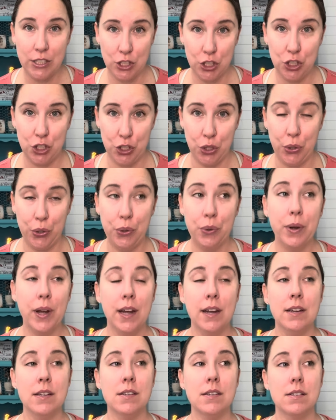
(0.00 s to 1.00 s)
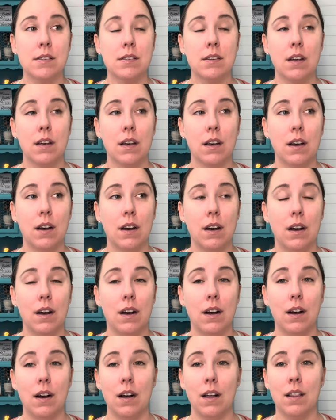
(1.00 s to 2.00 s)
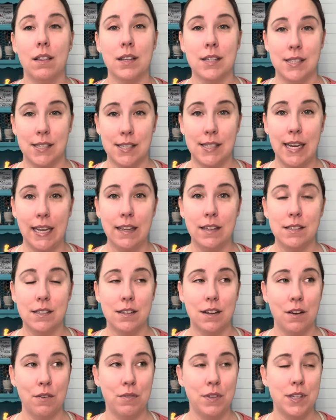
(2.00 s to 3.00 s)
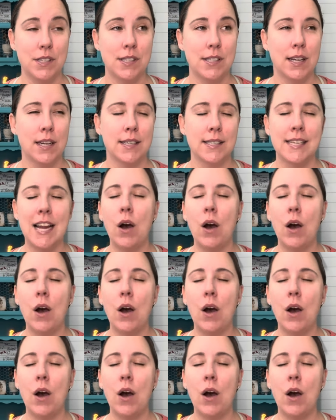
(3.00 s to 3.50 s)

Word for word: to show you guys the state of these things.